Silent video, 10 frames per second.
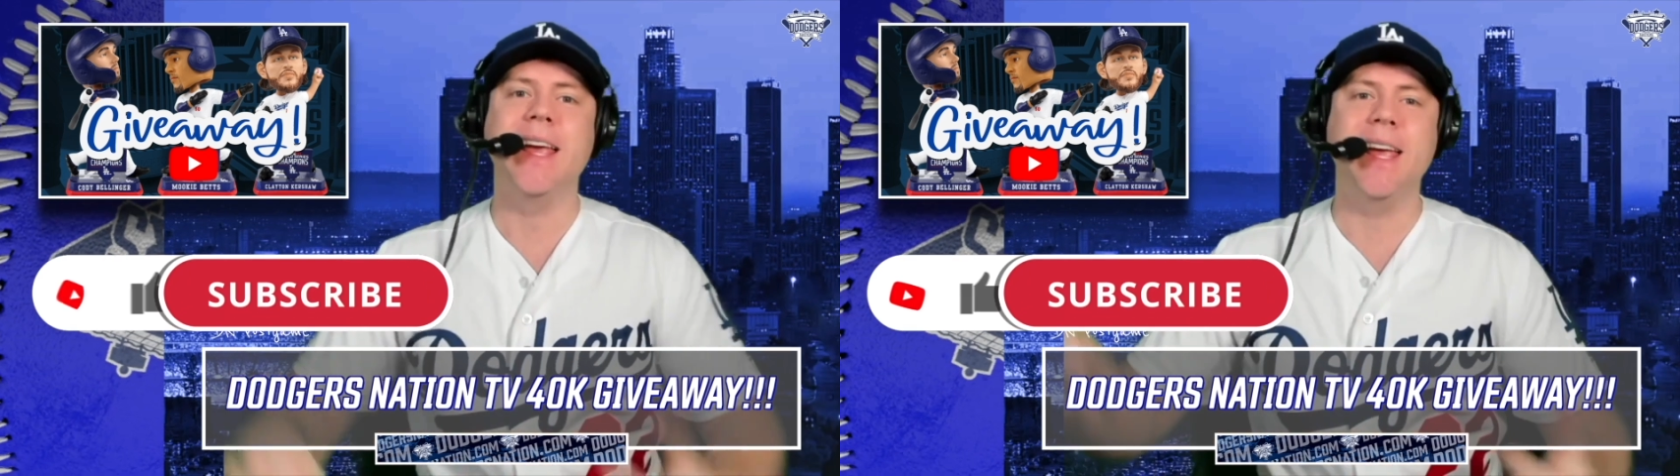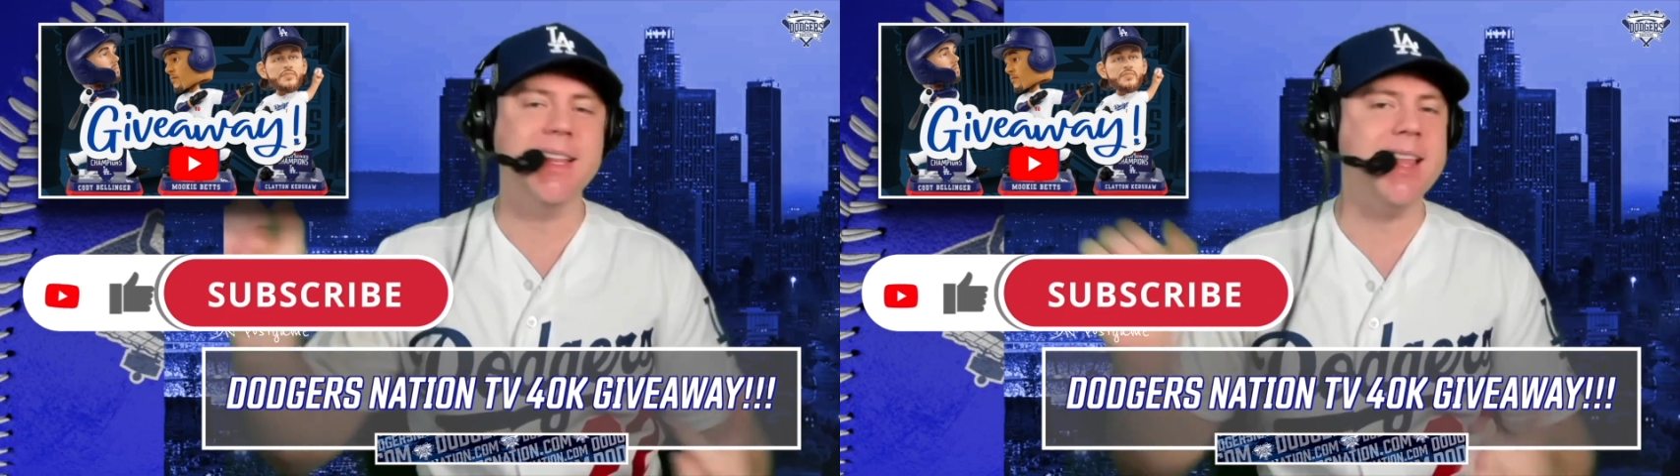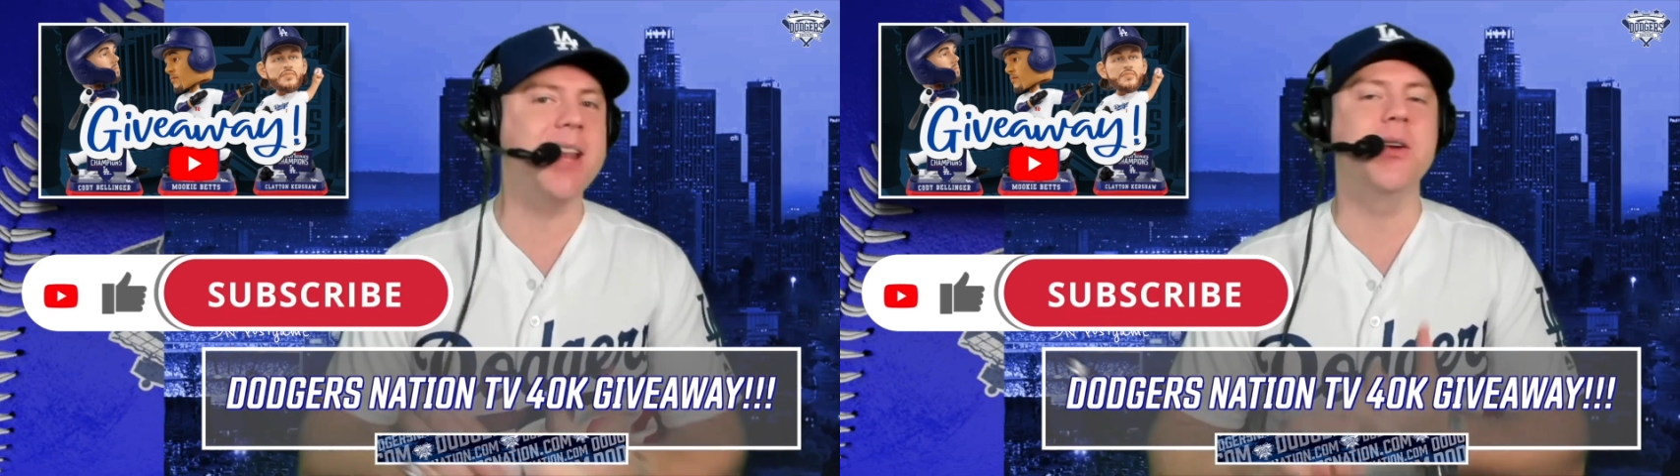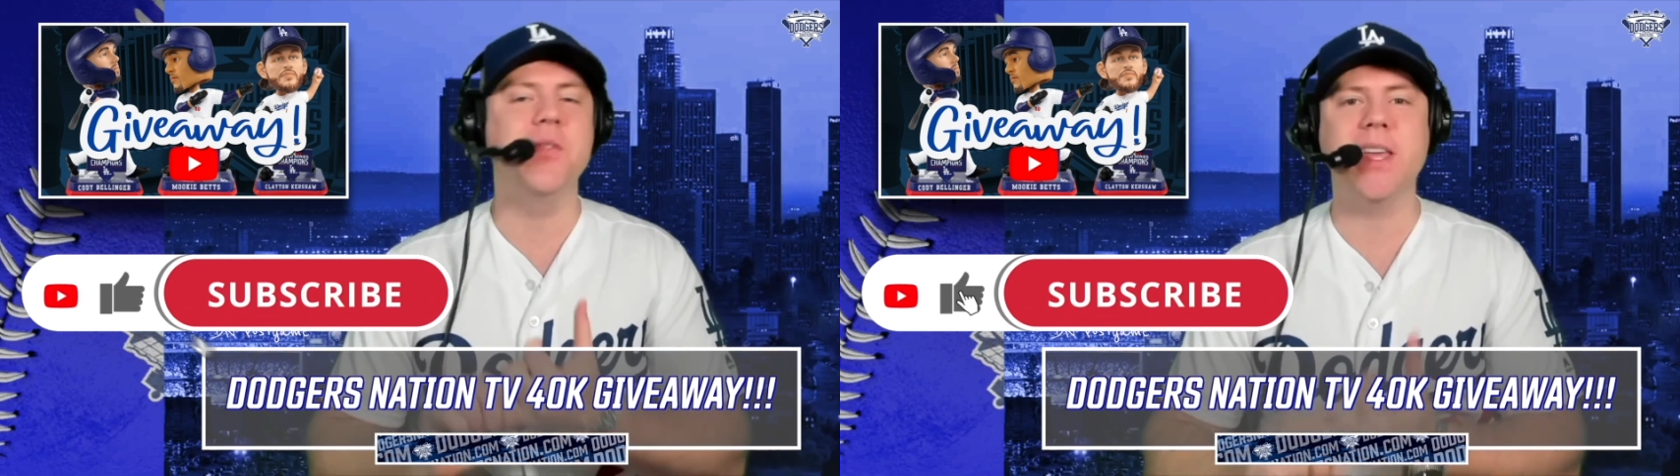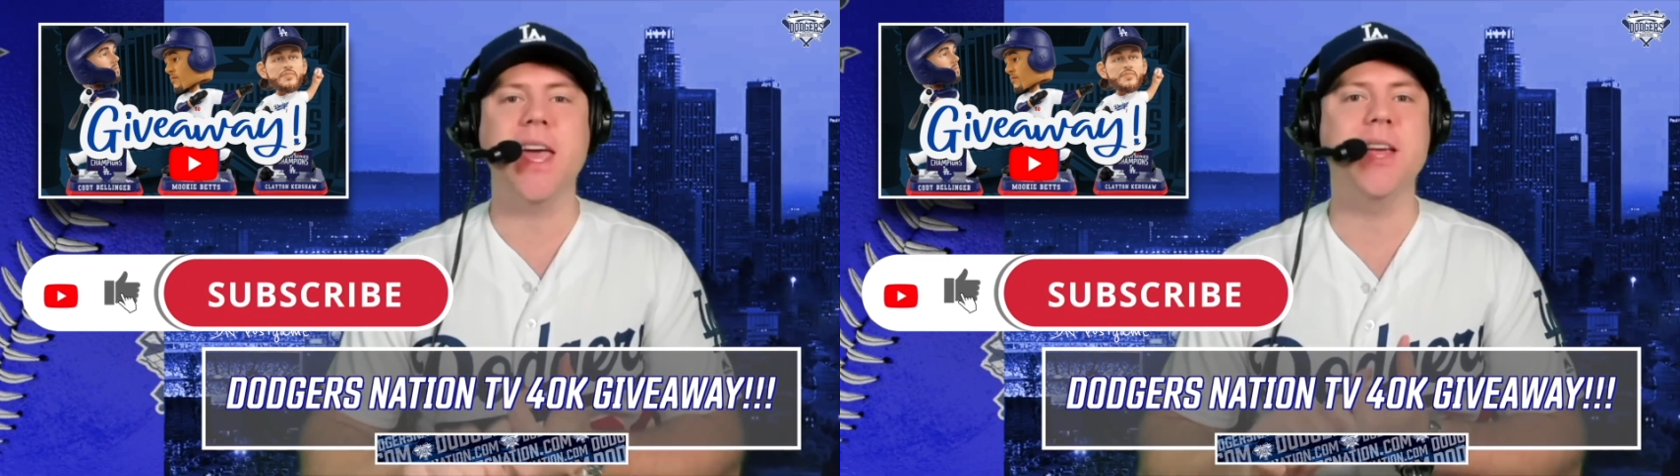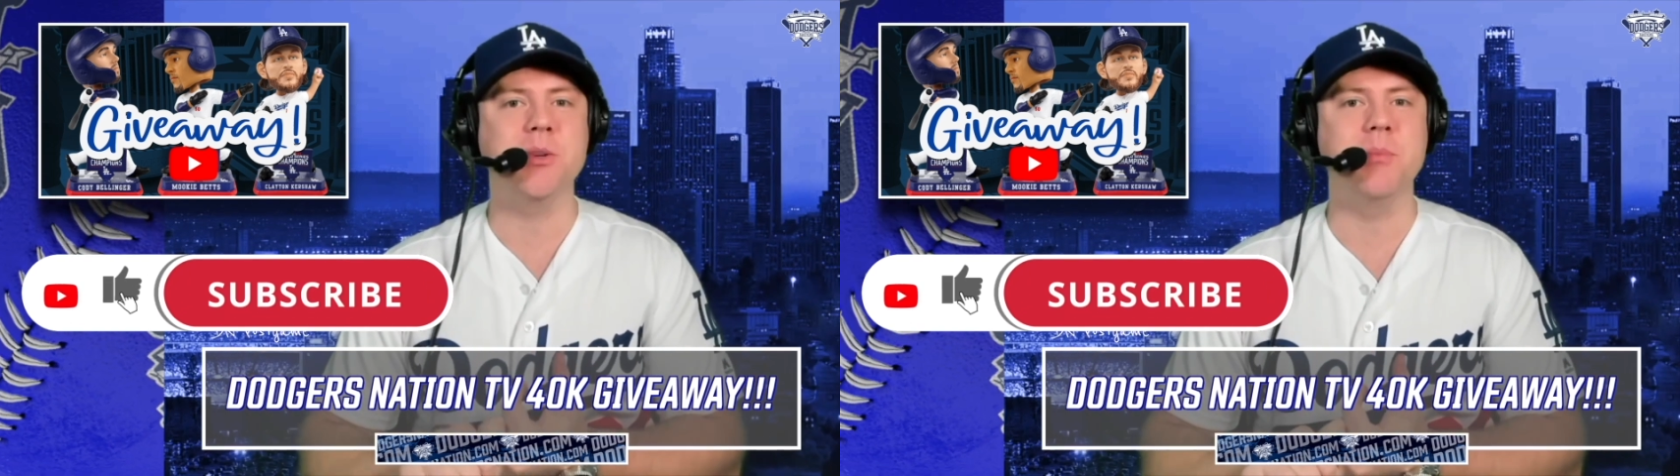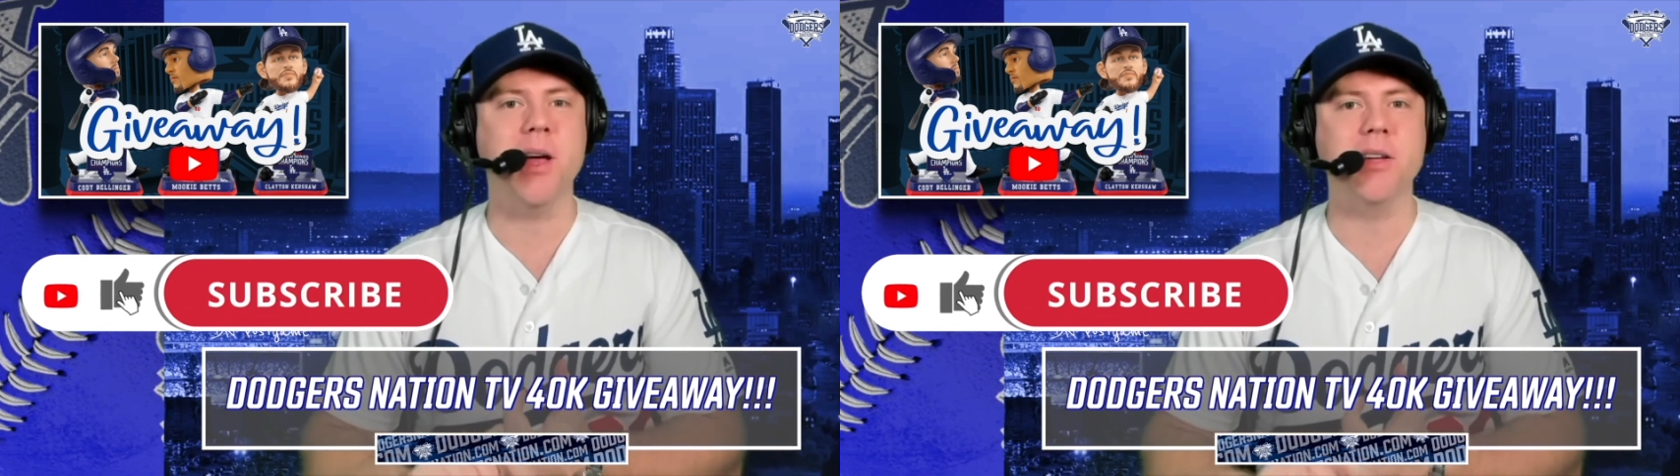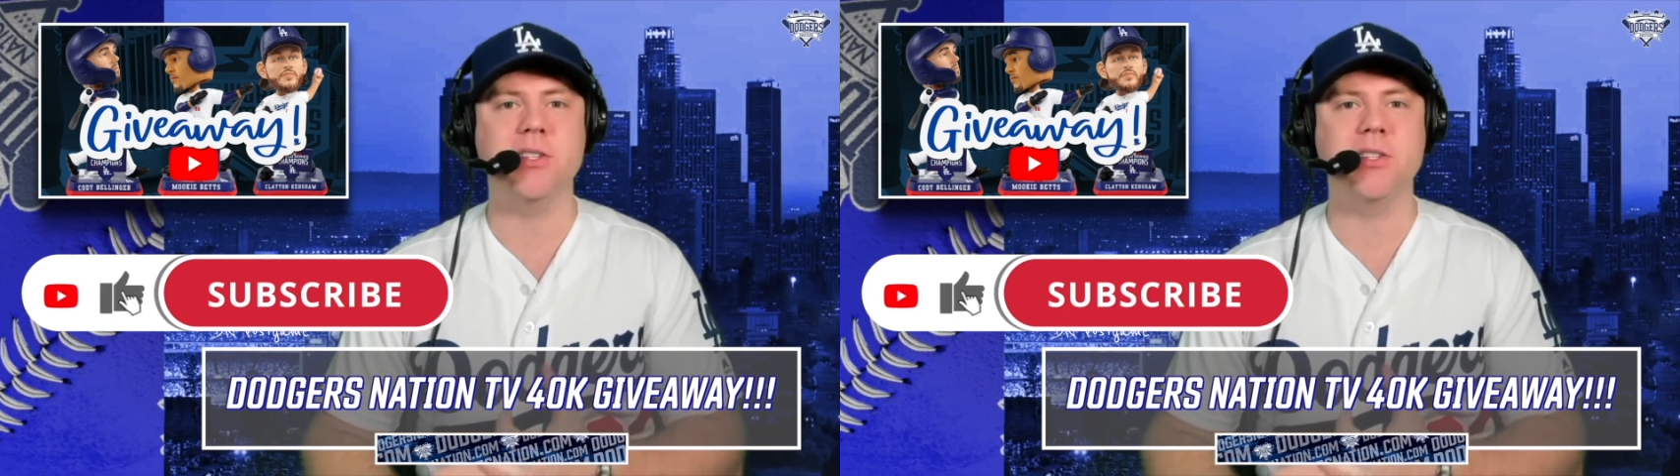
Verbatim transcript: hit that notification bell